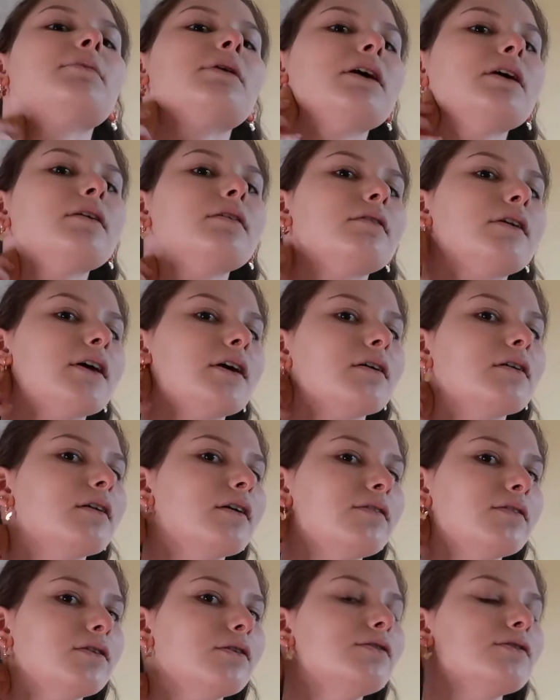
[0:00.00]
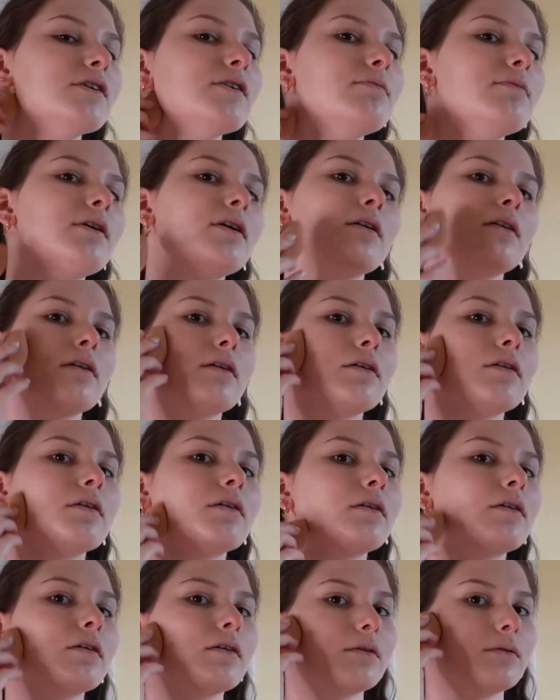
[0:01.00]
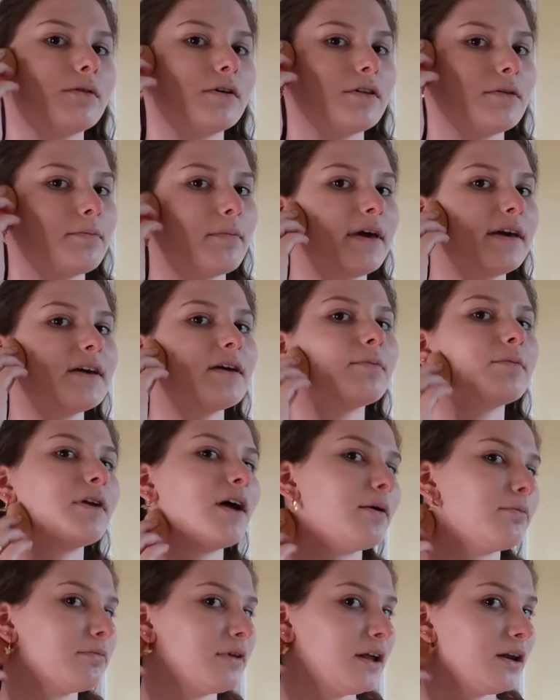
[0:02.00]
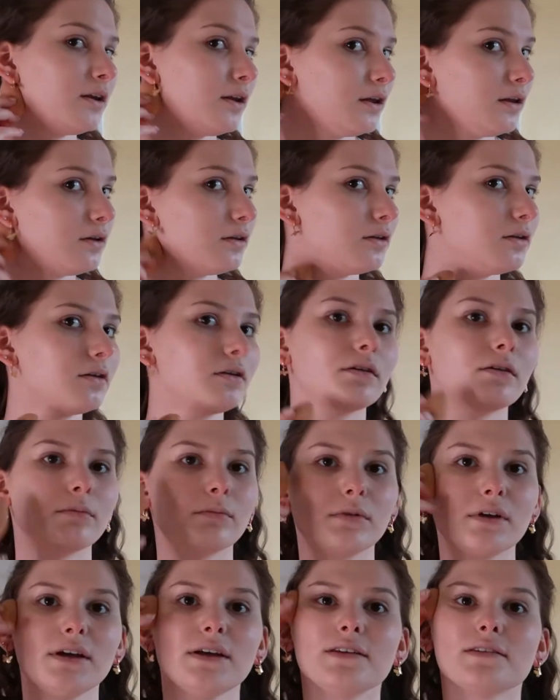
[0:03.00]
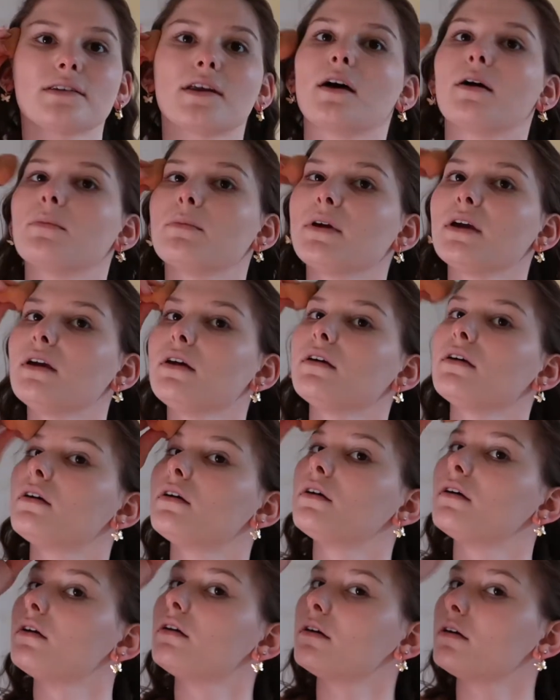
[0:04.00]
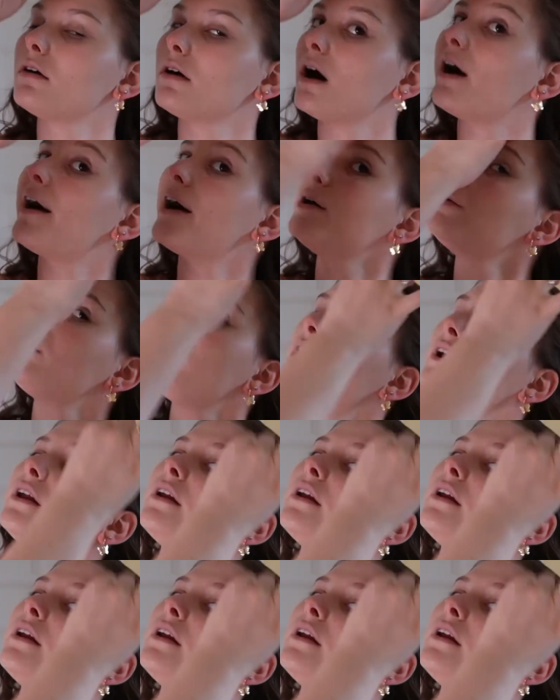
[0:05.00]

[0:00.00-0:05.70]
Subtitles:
me. Like, if you see me with makeup not blended, please tell me. I want